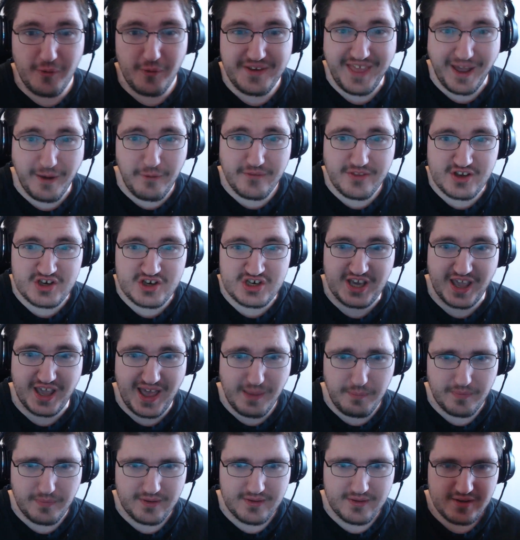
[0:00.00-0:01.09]
coming down with
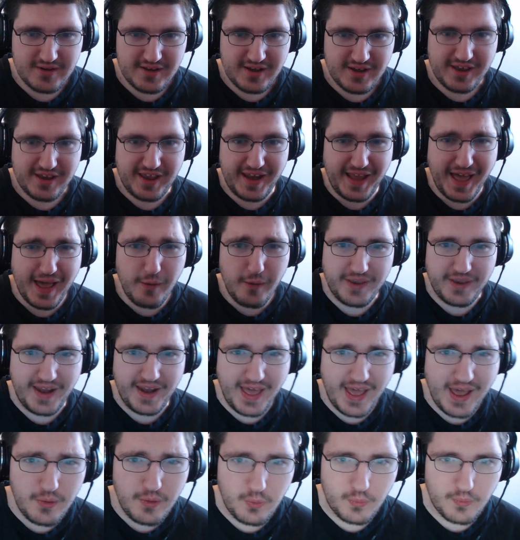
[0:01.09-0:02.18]
shit! Get out! Get
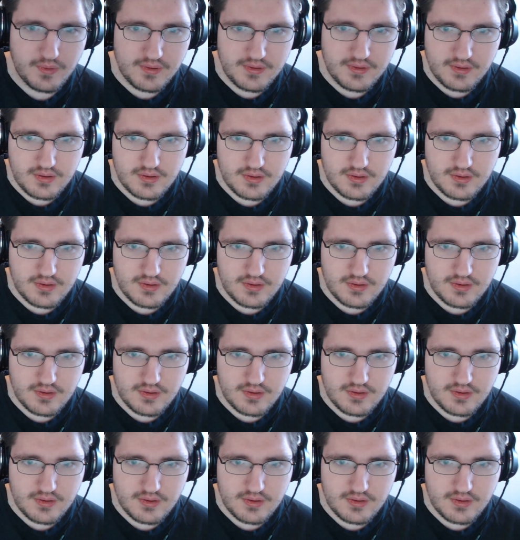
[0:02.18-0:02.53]
out!